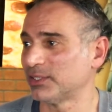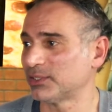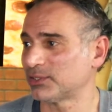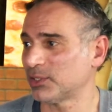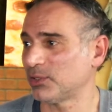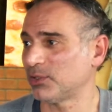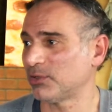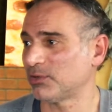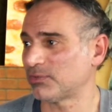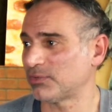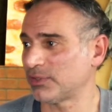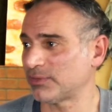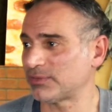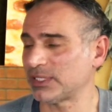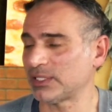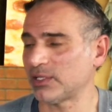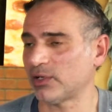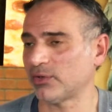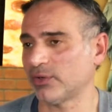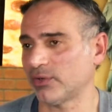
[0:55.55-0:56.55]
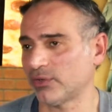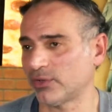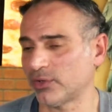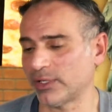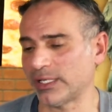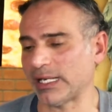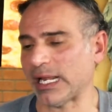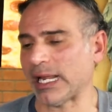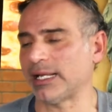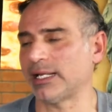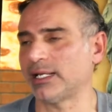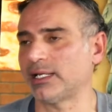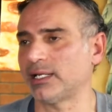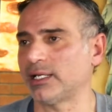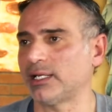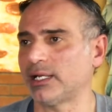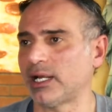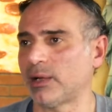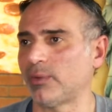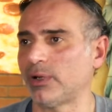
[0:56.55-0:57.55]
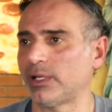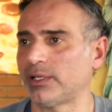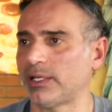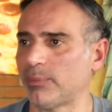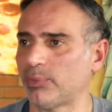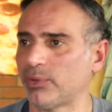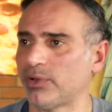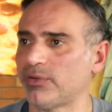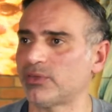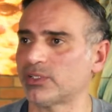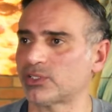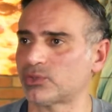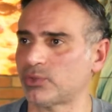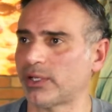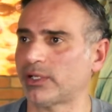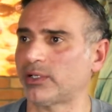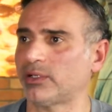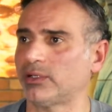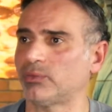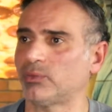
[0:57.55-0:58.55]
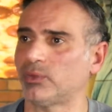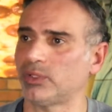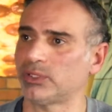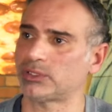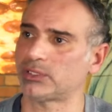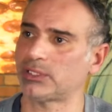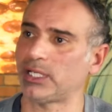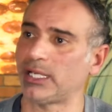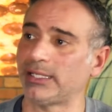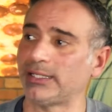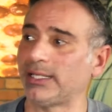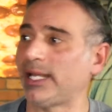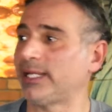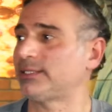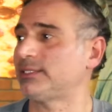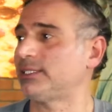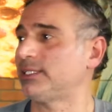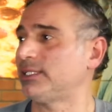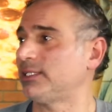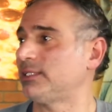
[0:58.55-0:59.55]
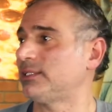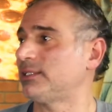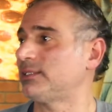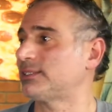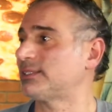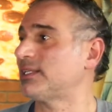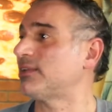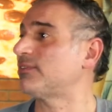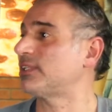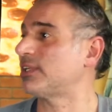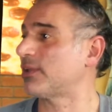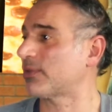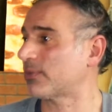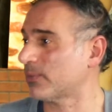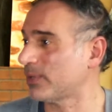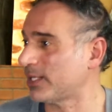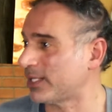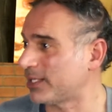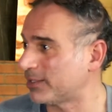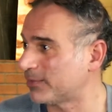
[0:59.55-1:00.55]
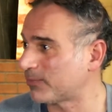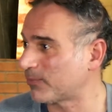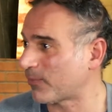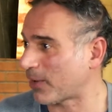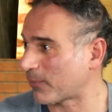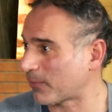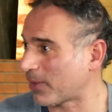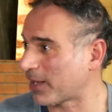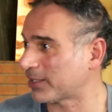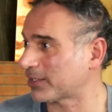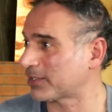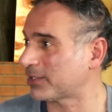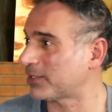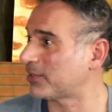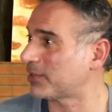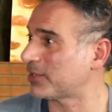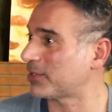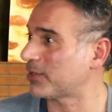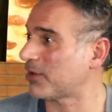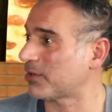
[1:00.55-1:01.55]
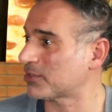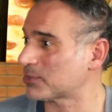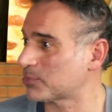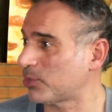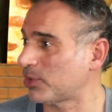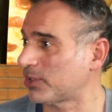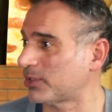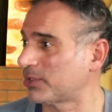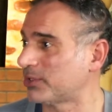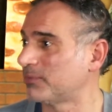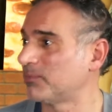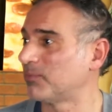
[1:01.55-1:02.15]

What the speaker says: So 1,530, and that previous record was set in 1973, ironically the year I was born.